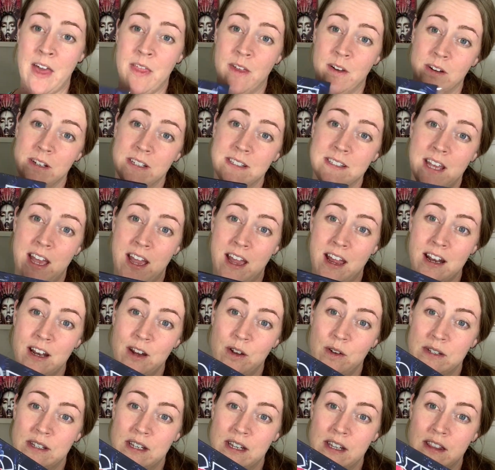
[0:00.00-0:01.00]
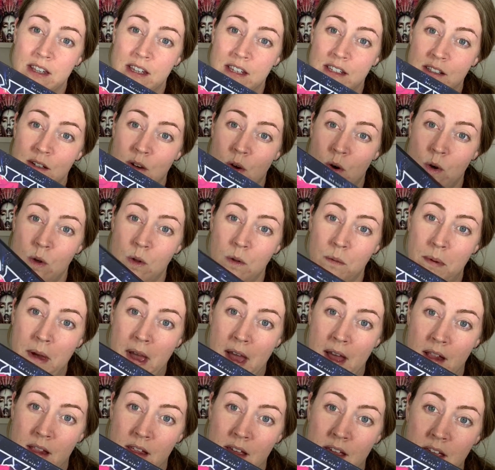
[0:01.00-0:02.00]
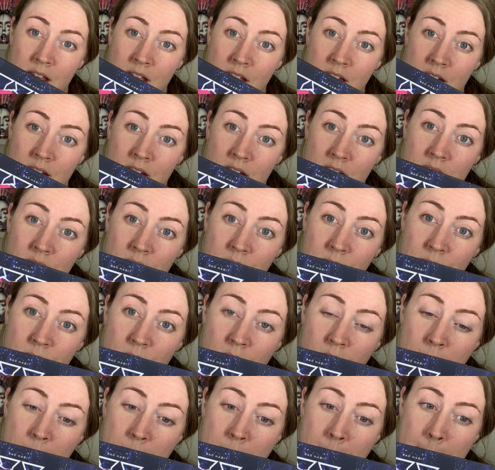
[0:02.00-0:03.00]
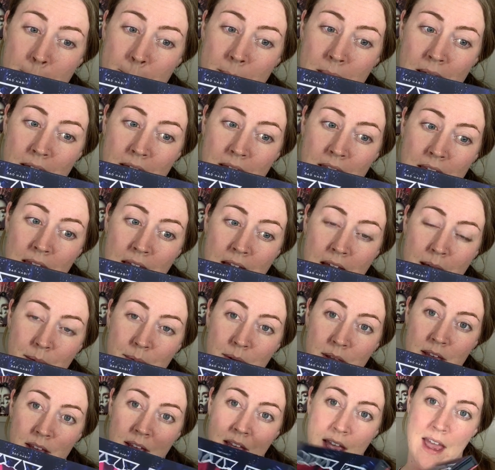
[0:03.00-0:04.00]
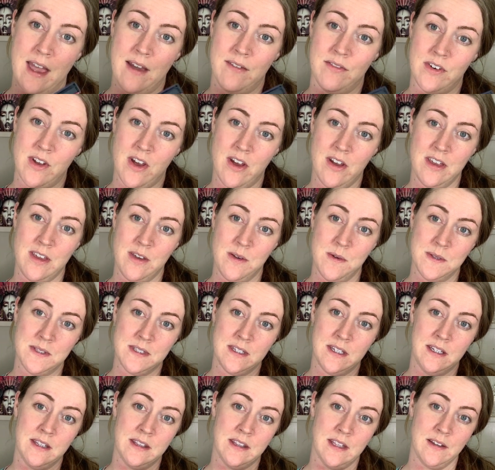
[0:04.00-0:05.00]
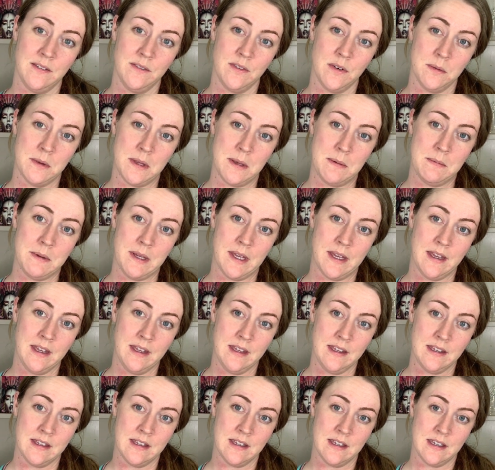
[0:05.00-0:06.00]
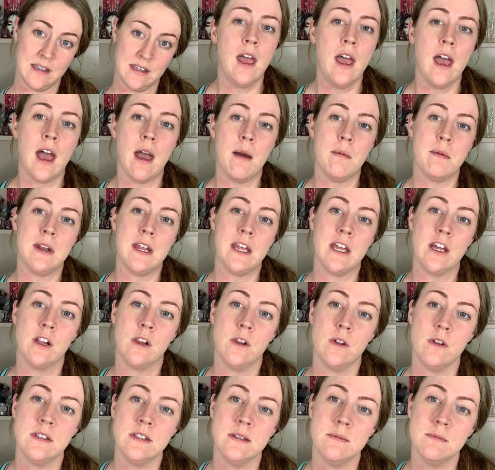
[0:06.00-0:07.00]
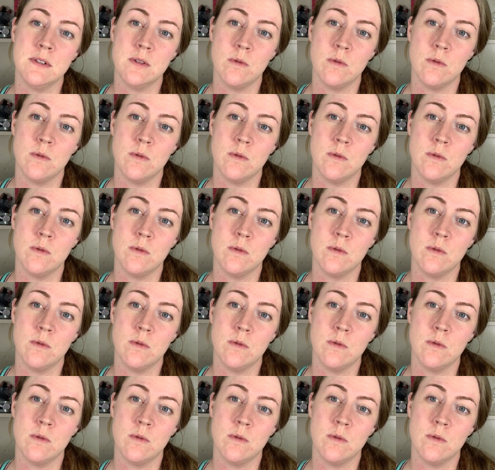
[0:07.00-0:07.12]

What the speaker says: other side using this Cult palette from Bad Habit. I have not used anything from them yet. I'm going to include some